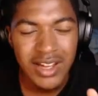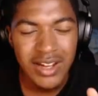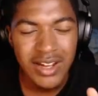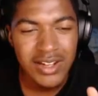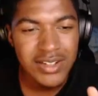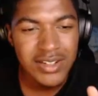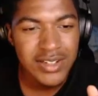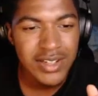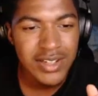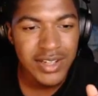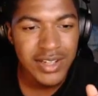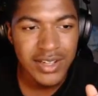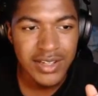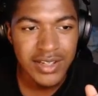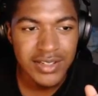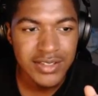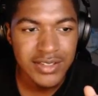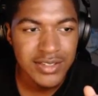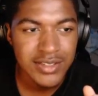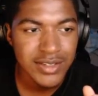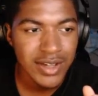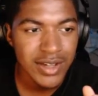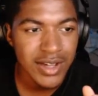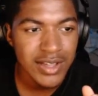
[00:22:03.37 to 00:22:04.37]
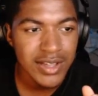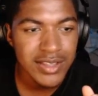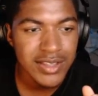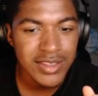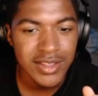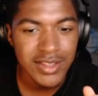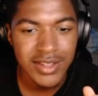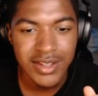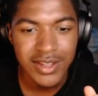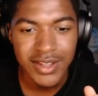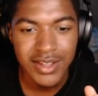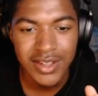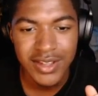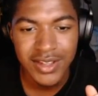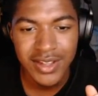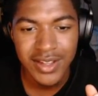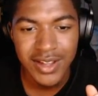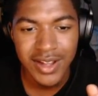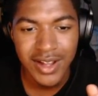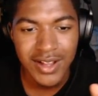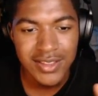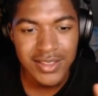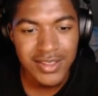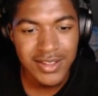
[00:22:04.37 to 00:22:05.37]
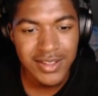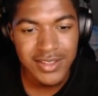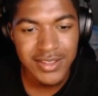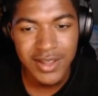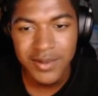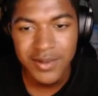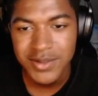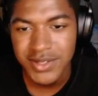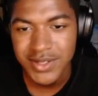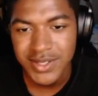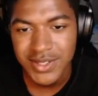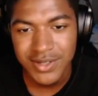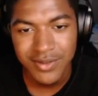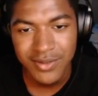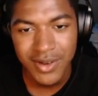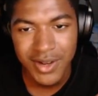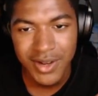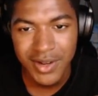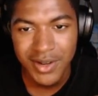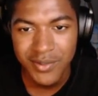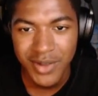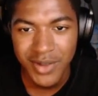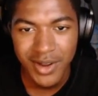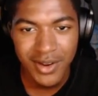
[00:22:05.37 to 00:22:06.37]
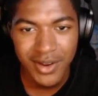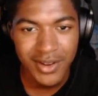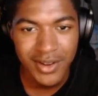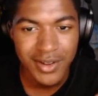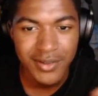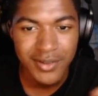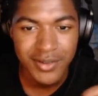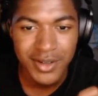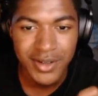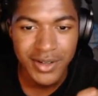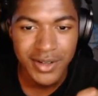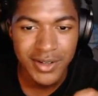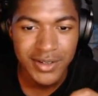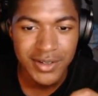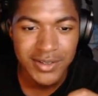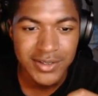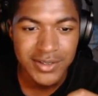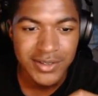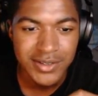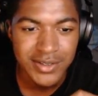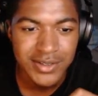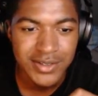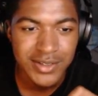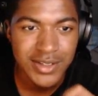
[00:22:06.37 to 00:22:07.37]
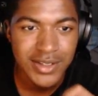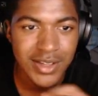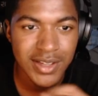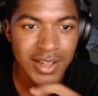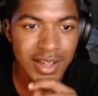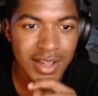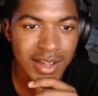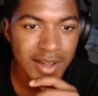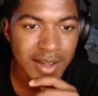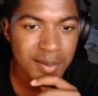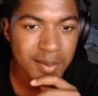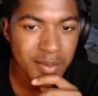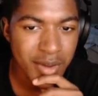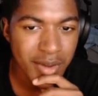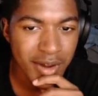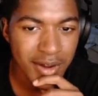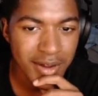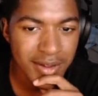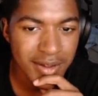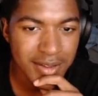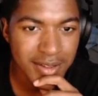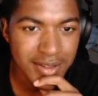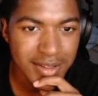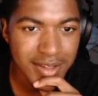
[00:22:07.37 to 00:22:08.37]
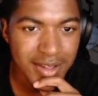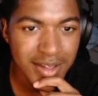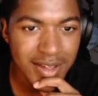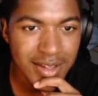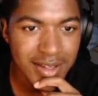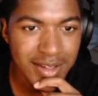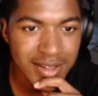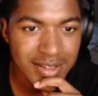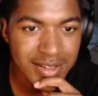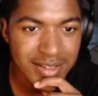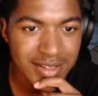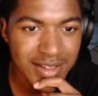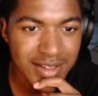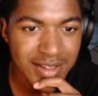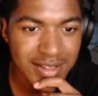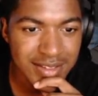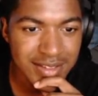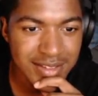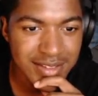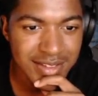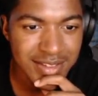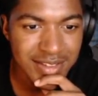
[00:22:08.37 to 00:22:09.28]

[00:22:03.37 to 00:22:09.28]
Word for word: Okay, so I thought I thought that was just a random area we could go to. Apparently not, cause that's the